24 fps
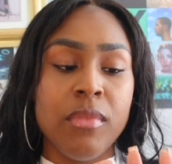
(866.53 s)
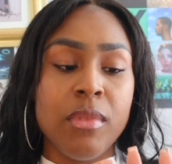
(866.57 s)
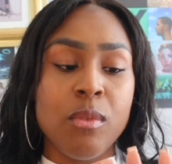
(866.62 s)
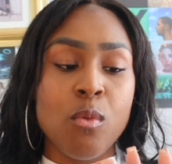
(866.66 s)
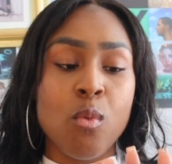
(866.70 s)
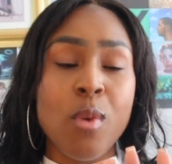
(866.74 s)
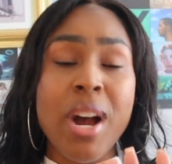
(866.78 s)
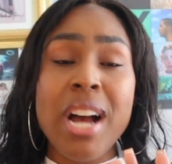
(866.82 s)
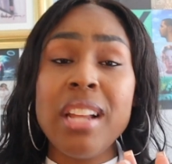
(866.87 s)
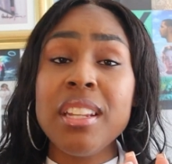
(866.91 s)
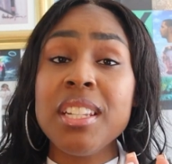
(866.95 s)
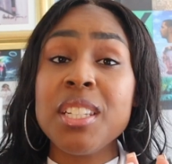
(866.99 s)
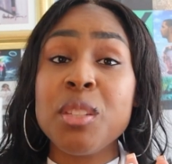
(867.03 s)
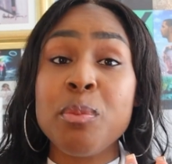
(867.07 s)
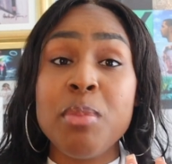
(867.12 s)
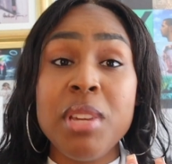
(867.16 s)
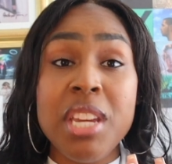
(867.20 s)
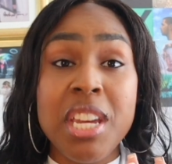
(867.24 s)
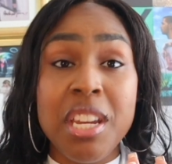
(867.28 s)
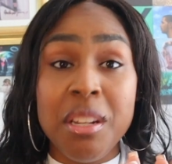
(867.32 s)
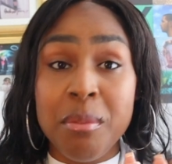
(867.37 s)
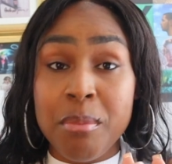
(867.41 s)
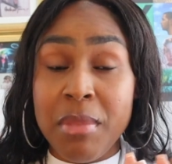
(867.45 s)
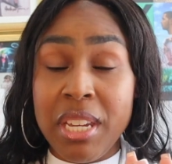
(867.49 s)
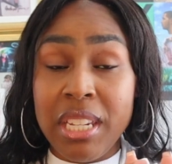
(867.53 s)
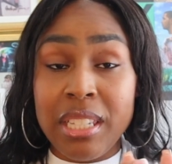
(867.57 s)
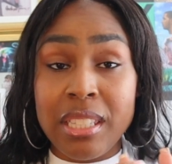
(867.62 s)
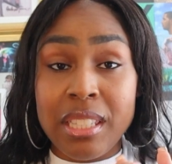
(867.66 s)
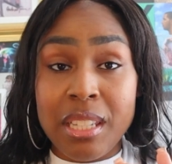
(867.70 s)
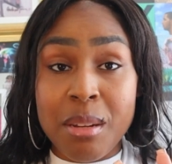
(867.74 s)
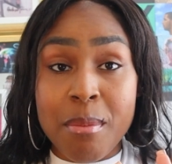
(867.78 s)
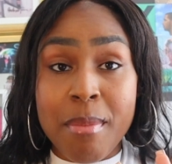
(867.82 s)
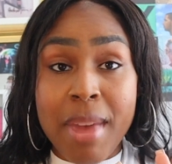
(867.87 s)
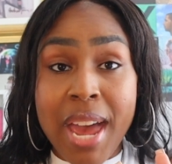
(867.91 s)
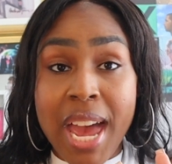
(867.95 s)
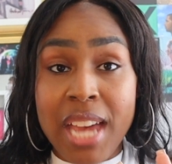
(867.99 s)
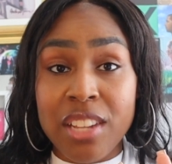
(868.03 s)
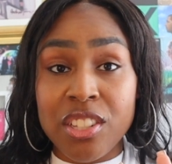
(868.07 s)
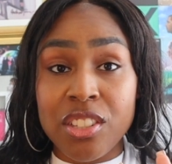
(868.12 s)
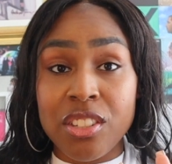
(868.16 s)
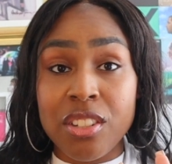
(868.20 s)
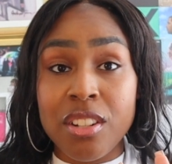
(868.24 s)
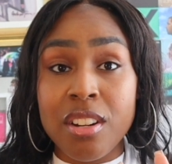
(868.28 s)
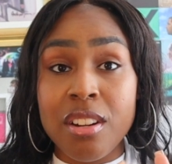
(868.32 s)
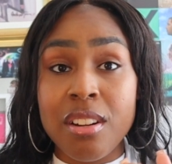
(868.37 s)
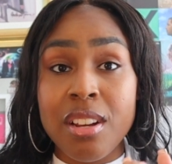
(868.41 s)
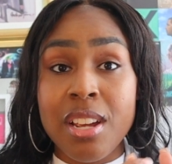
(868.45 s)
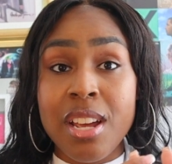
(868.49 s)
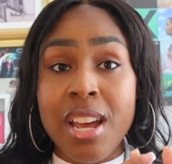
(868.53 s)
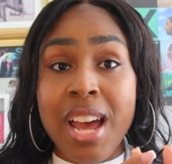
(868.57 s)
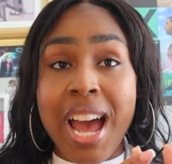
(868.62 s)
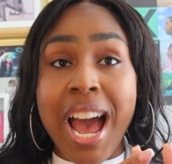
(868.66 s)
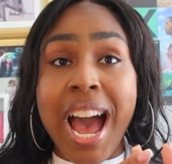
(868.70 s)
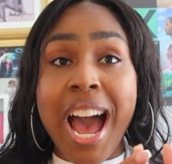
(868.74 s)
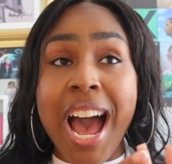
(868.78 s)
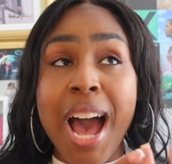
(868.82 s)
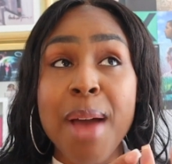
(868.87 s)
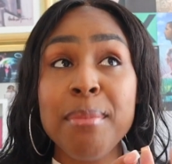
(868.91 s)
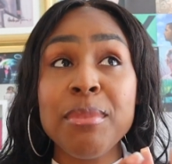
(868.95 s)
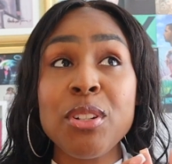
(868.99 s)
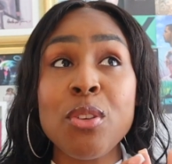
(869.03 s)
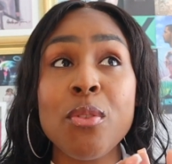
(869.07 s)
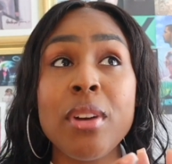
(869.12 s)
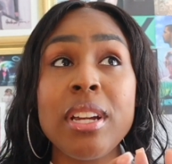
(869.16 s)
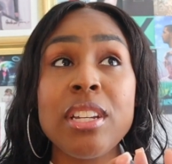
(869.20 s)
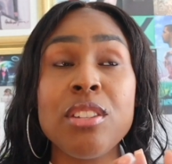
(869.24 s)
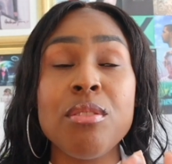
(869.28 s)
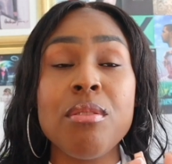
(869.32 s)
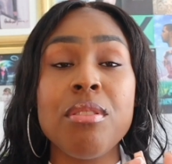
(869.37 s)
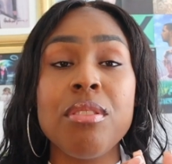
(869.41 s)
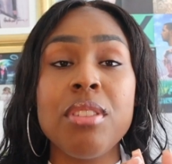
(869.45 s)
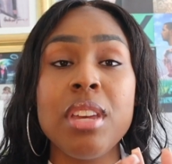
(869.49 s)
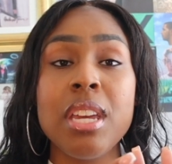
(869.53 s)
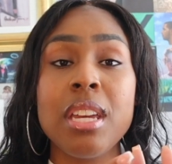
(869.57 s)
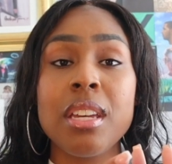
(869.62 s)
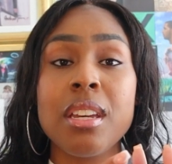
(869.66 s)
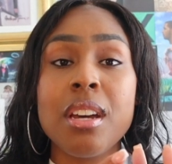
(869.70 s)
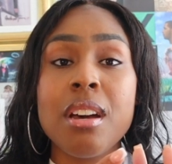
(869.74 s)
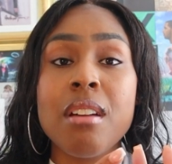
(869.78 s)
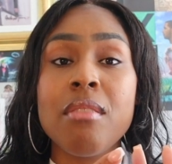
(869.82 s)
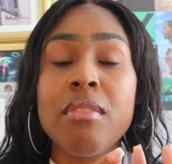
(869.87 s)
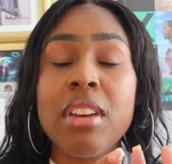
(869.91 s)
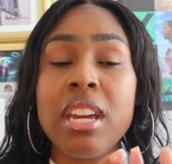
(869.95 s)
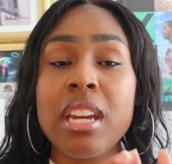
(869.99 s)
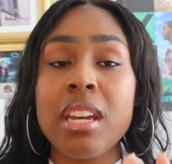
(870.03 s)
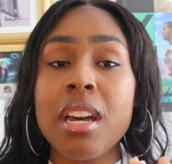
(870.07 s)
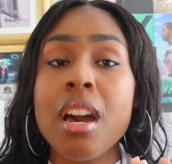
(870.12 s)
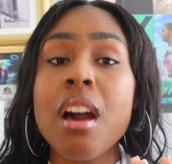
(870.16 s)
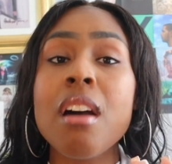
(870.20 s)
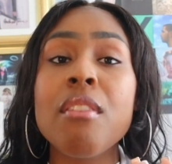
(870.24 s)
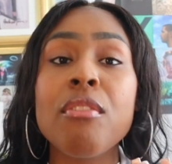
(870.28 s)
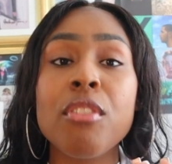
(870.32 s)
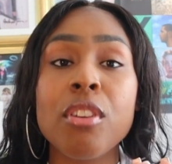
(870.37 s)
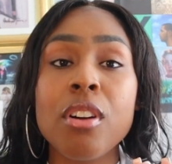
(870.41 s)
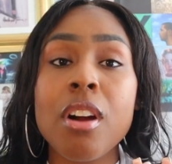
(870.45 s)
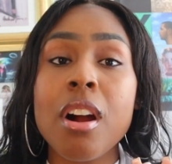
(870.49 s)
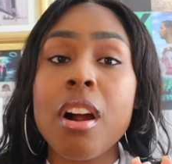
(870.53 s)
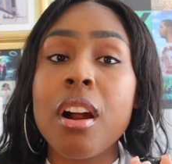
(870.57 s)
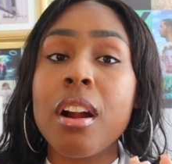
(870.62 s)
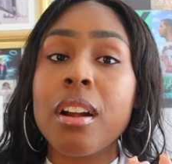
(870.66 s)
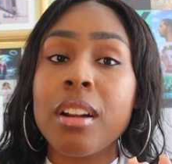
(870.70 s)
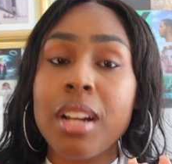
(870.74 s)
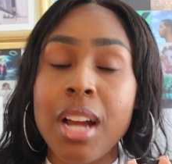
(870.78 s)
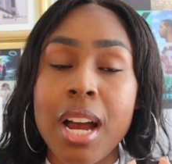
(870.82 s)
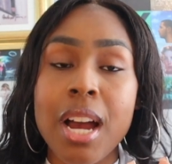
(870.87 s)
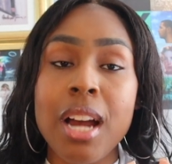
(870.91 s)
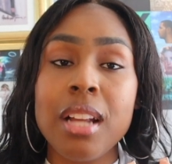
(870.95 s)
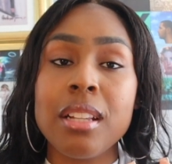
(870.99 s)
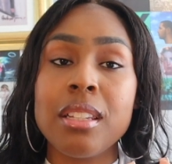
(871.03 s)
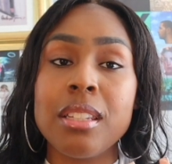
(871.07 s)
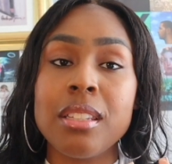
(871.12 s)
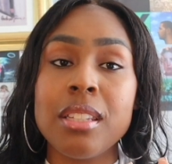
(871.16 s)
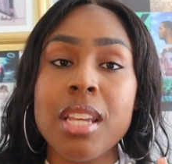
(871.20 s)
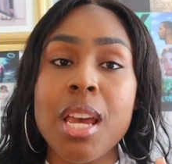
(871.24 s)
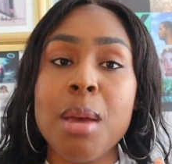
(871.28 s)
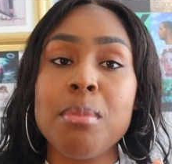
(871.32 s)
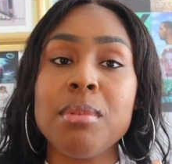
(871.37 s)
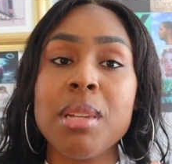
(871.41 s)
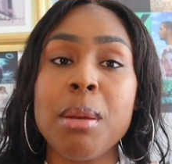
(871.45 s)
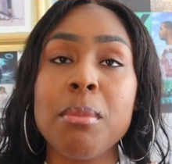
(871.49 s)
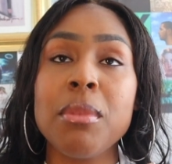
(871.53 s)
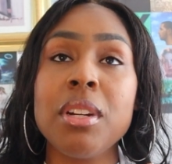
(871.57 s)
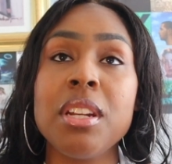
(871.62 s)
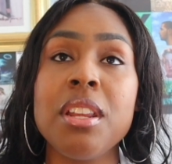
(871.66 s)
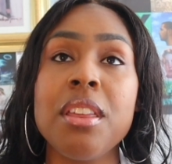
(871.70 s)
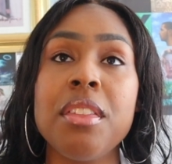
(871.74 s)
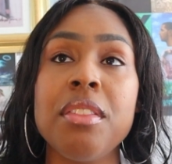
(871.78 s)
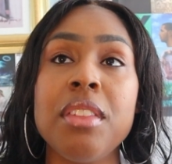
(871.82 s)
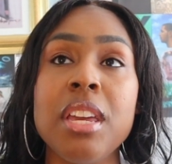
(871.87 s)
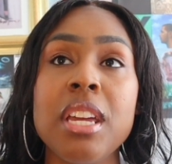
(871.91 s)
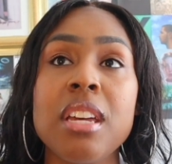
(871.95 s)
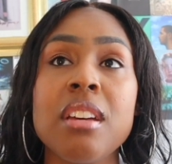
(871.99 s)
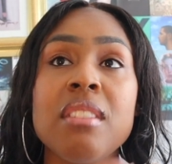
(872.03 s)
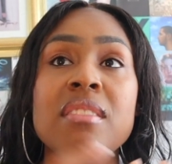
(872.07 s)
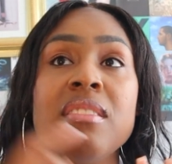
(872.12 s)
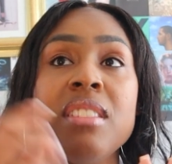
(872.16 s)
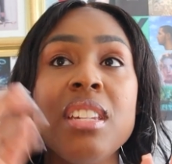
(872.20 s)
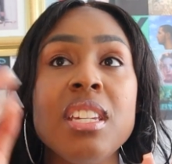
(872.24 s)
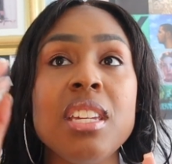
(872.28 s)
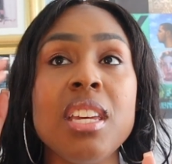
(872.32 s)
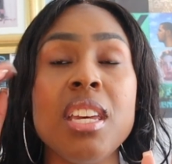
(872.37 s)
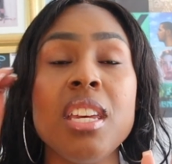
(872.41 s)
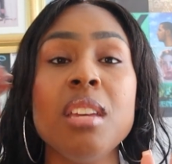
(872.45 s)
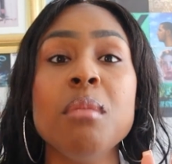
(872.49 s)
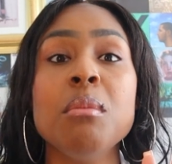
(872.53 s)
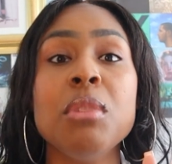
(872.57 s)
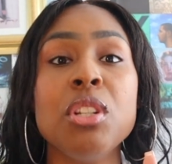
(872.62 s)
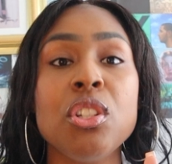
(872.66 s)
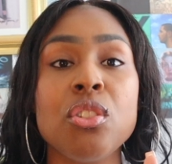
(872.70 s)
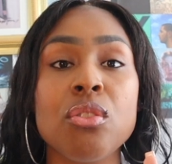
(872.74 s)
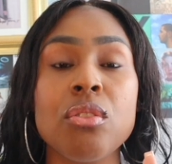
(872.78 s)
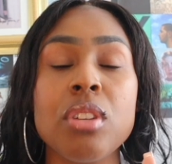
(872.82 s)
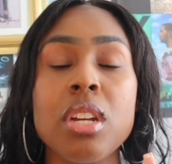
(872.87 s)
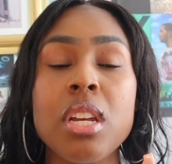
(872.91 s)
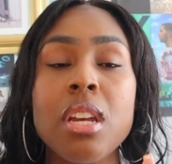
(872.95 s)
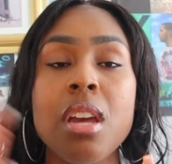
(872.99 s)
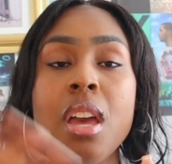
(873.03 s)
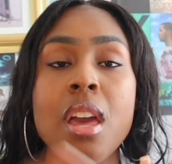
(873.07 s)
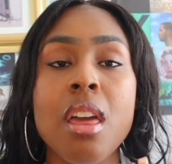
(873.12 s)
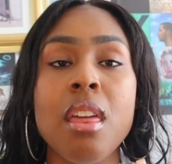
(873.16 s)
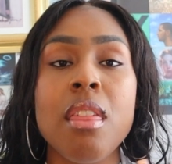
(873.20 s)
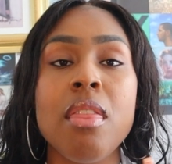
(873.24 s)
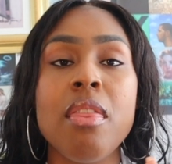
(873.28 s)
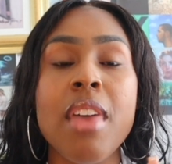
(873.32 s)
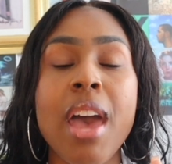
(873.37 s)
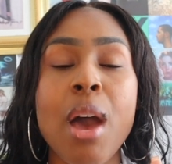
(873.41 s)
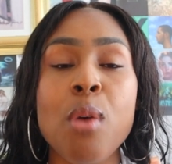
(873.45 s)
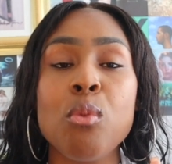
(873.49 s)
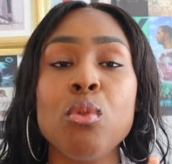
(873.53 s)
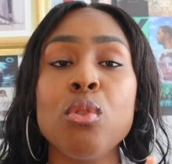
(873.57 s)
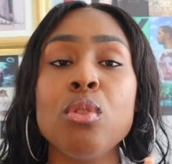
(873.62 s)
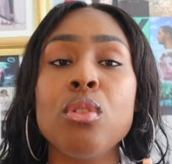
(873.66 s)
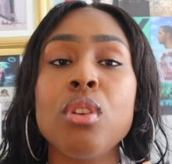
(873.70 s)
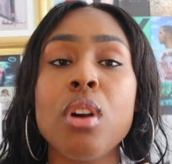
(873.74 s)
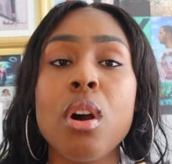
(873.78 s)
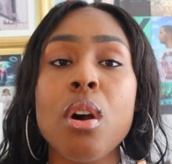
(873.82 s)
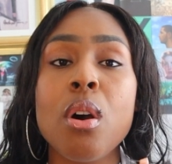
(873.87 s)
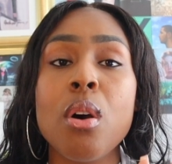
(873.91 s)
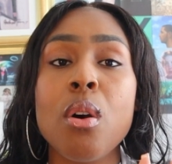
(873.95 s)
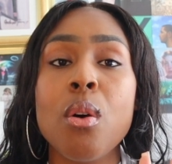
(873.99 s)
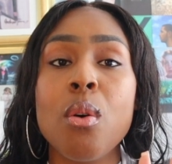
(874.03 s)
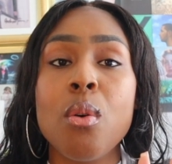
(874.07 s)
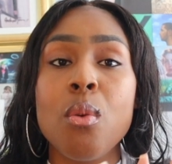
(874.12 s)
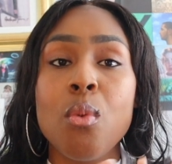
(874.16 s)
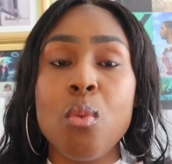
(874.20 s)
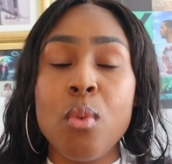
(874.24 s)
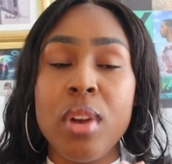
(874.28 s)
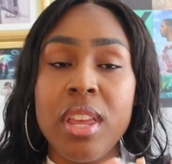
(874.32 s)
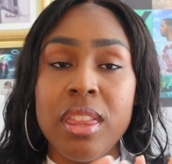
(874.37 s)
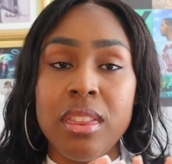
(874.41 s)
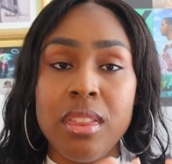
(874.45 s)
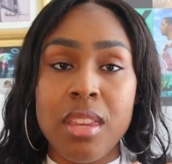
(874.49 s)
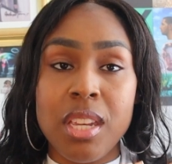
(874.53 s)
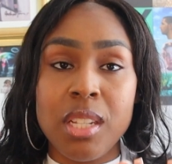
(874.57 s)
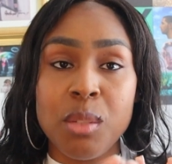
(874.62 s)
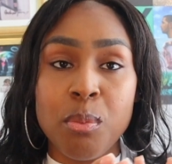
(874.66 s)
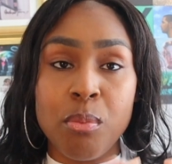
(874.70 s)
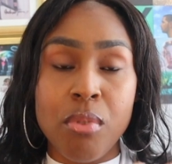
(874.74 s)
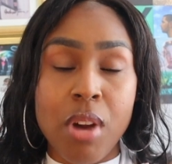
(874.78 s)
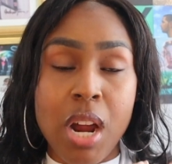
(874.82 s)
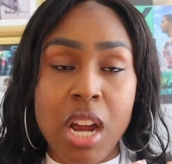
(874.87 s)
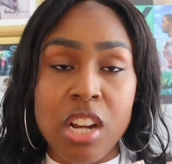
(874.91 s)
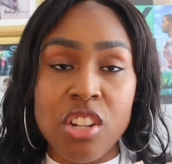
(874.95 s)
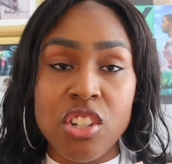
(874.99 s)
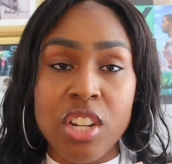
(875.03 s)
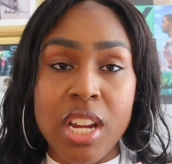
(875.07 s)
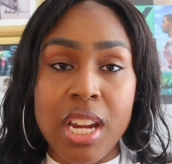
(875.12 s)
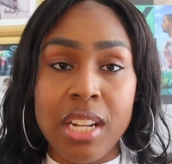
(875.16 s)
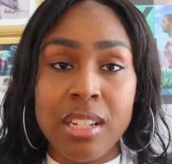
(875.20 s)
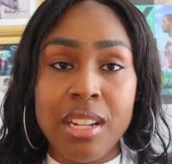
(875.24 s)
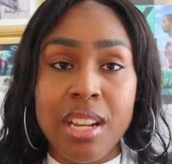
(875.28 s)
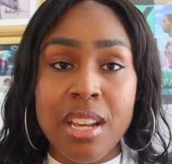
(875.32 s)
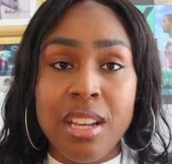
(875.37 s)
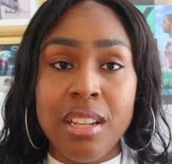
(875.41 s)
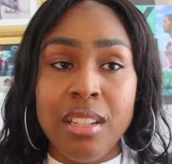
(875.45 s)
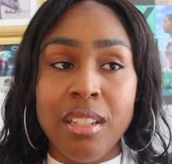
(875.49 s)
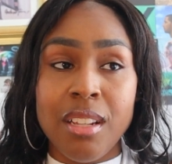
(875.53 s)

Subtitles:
While it's being mixed and mastered, I'm going to think of a cover art concept. I'm going to think of the imagery that will go with this project.